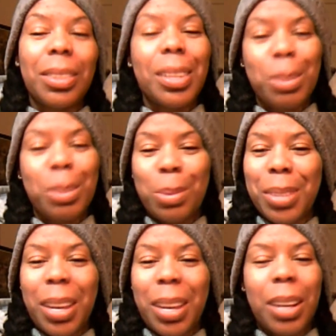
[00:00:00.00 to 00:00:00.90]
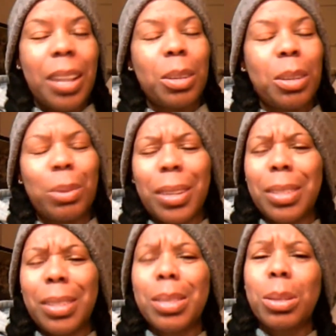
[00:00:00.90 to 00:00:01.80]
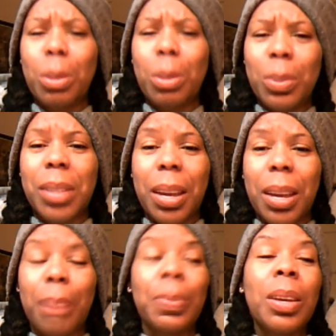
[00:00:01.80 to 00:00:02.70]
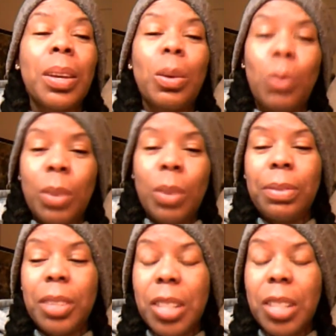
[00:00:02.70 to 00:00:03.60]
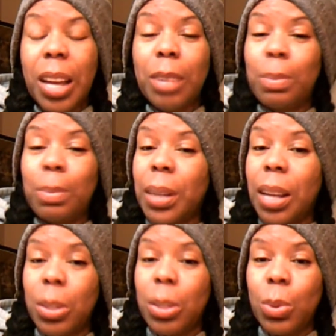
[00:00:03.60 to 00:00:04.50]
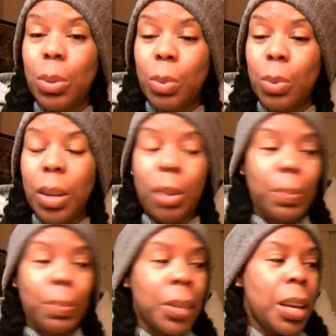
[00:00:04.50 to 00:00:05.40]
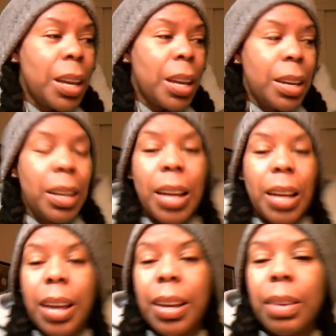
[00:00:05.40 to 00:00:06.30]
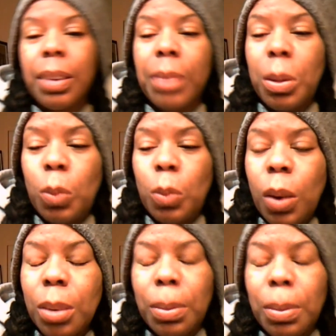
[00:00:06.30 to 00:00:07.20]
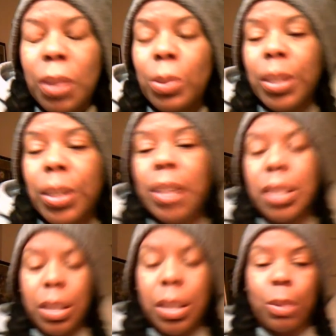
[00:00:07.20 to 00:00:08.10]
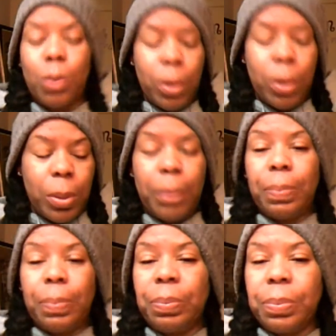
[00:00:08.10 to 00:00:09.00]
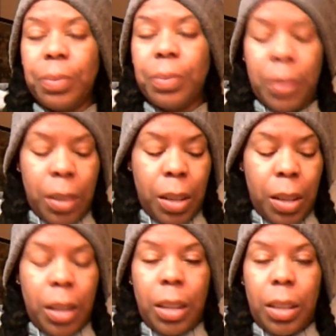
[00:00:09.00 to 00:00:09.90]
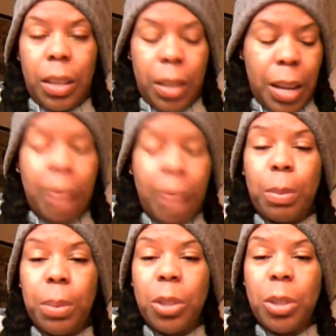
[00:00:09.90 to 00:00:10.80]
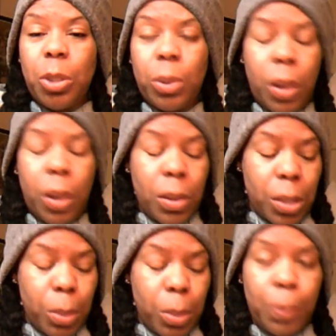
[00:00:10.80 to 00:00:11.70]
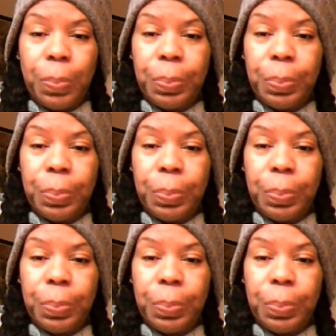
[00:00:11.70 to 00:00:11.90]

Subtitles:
That's so sad. So sad. One finished item, but I use it well. And I have a water bottle that I take to work. And I have a pitcher also.